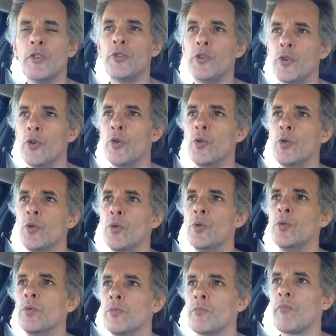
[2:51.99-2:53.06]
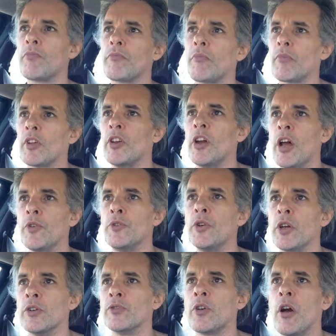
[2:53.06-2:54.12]
to you know, to
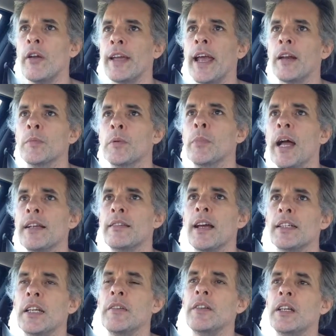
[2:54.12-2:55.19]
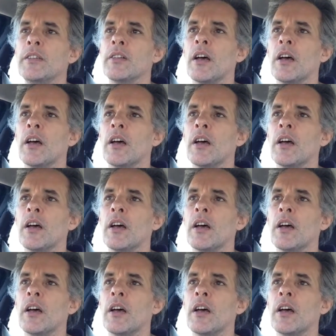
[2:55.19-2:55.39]
controlling animal-based activities.